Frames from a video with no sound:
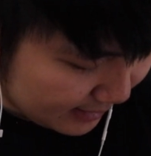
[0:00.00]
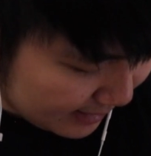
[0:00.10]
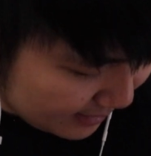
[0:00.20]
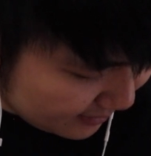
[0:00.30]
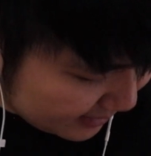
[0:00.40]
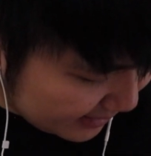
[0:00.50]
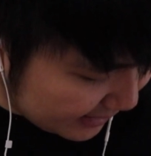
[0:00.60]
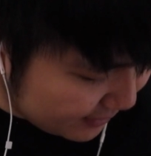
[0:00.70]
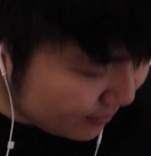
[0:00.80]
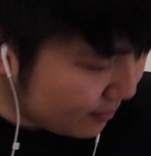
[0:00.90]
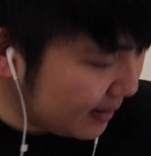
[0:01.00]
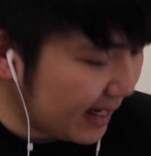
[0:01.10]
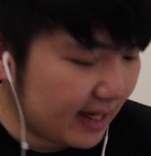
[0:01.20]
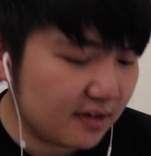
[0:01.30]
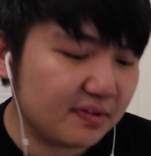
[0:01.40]
Now, the next one we
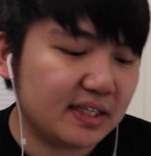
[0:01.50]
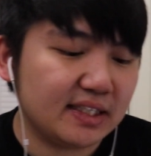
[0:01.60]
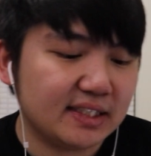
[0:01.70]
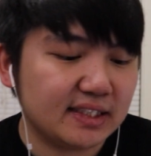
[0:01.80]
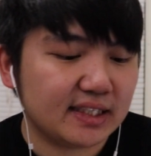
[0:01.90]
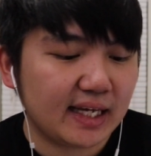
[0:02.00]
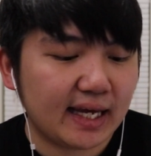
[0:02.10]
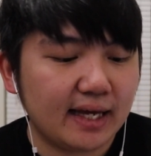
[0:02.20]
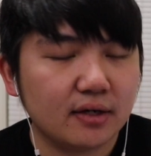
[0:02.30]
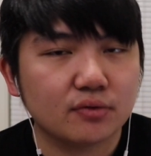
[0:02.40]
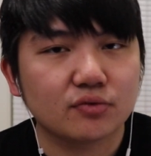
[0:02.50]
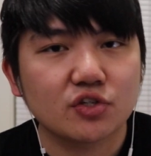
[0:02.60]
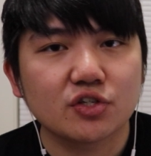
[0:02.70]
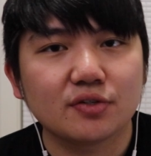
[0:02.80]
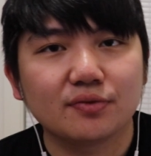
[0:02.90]
have is the
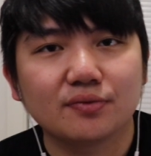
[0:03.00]
Count.